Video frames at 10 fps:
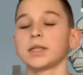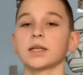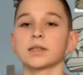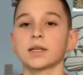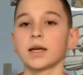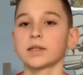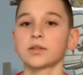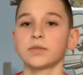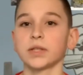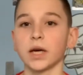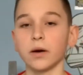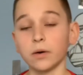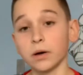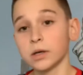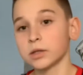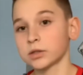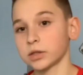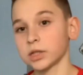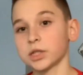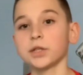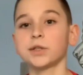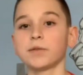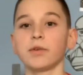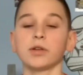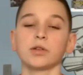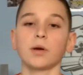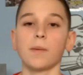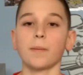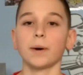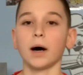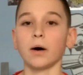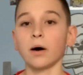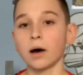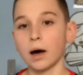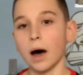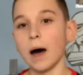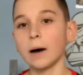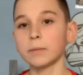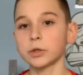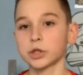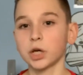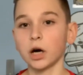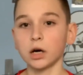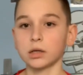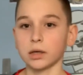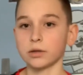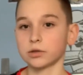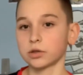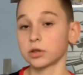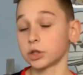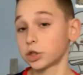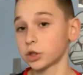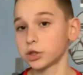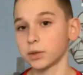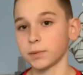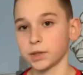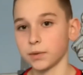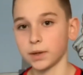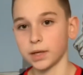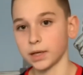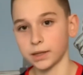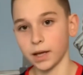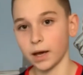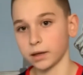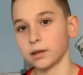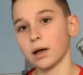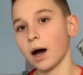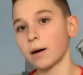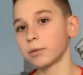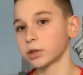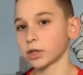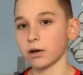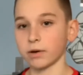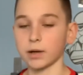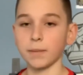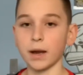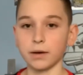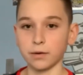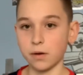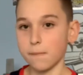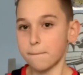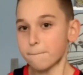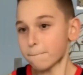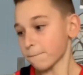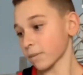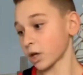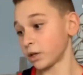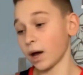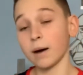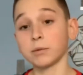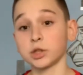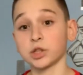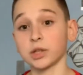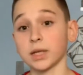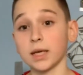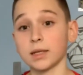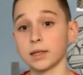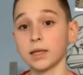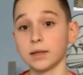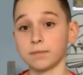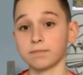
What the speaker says: let's get into the video. So this YouTube video is going to be about how much cardio should you be doing in a day and how much I recommend and how much is going to get you lean.